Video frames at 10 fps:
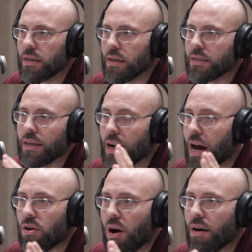
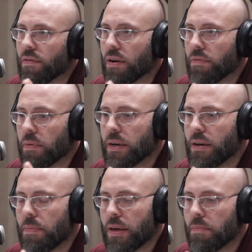I don't have enough money
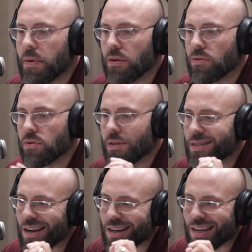to pay the bills.
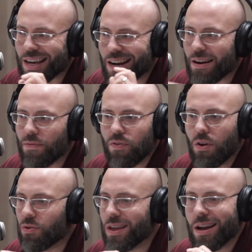It's like, can I
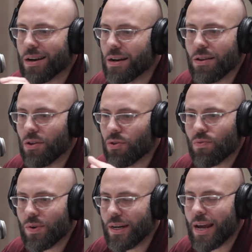float that another
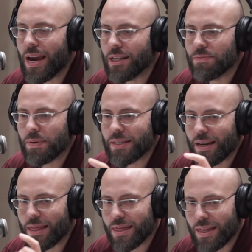3 days because
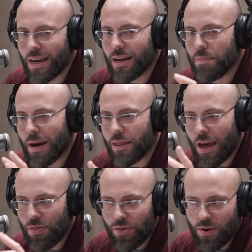I think by
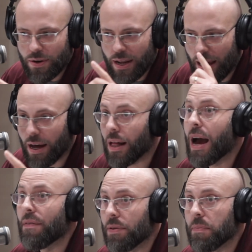that third day I'll
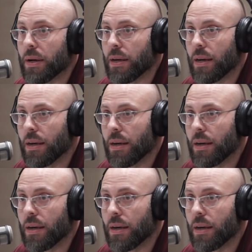have the money.